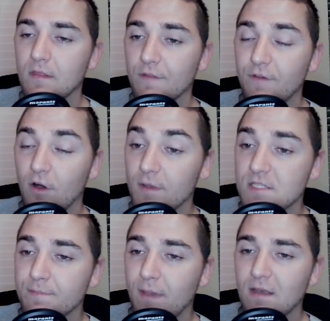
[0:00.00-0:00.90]
The Fell
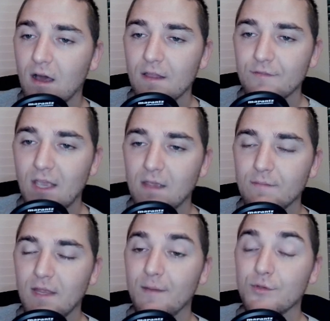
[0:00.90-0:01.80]
Beasts may not have taken
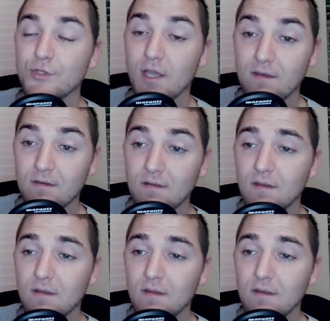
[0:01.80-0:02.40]
damage yet,